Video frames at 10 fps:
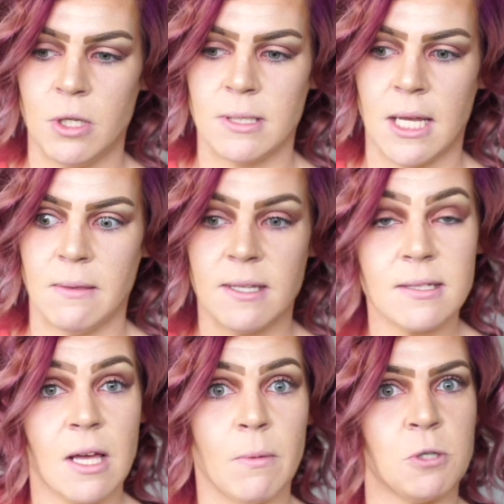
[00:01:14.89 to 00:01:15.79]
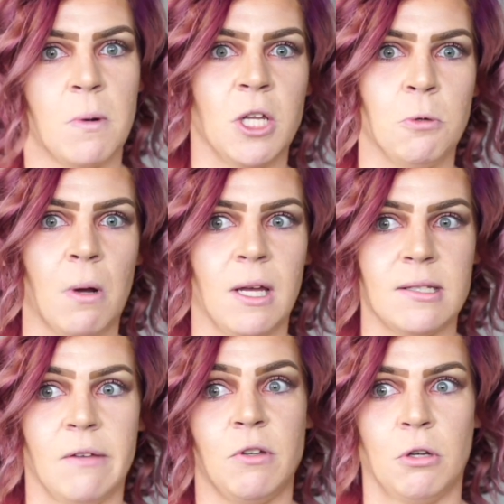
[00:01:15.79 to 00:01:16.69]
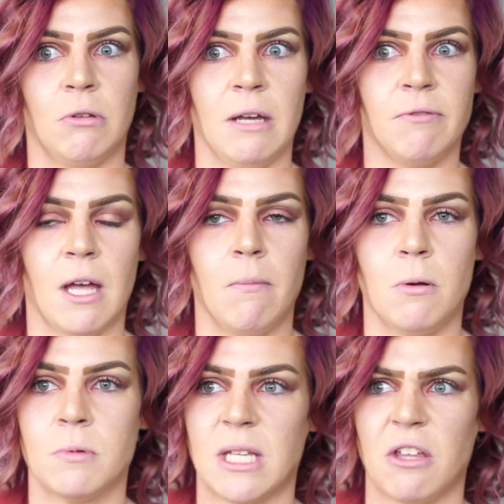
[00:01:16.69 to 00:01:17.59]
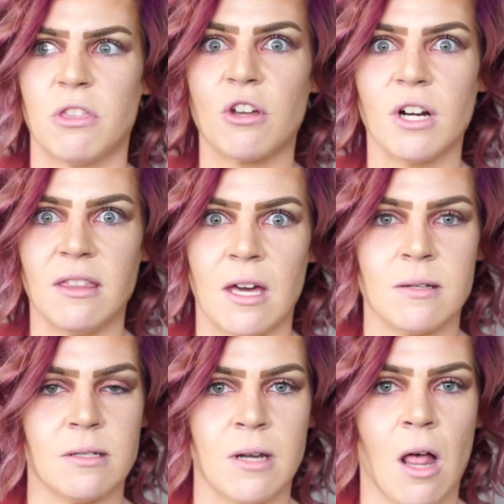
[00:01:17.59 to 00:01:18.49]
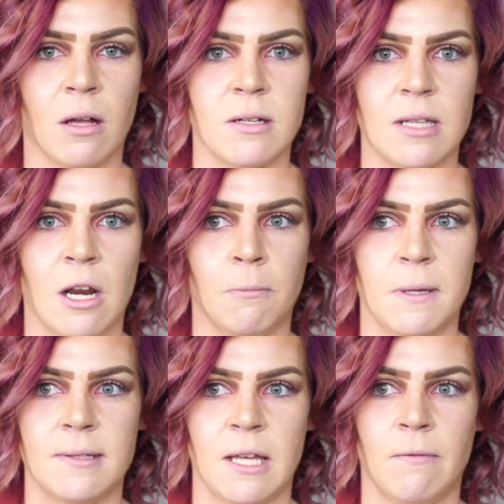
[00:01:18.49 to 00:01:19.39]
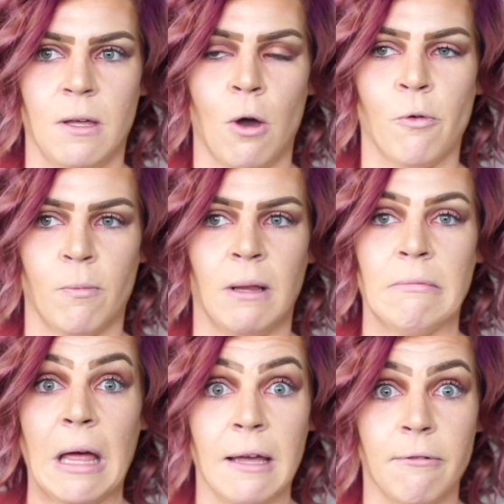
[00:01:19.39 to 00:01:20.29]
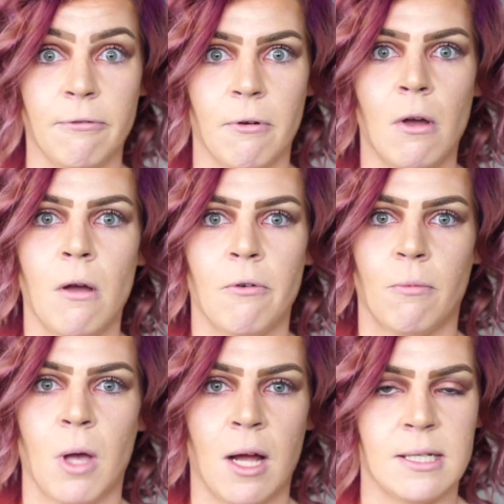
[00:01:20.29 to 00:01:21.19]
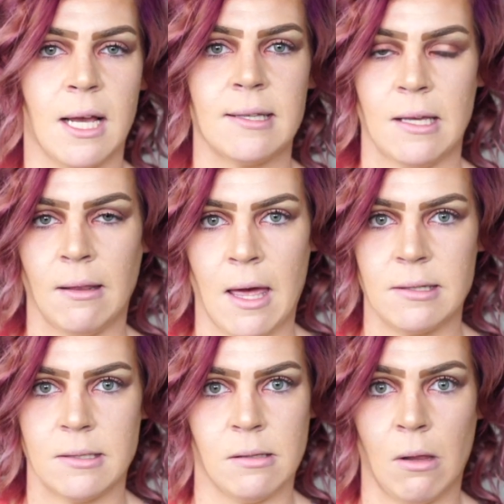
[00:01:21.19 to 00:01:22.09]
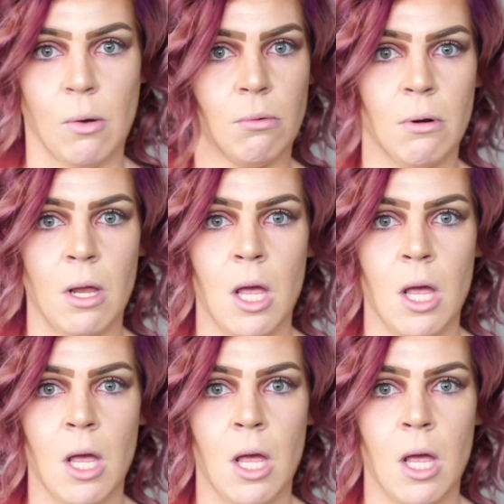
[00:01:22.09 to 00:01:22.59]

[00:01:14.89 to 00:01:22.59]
She's like, this is how much money you probably save in your lifetime. And it was like $30,000 that I would be saving over my life from contacts and glasses alone.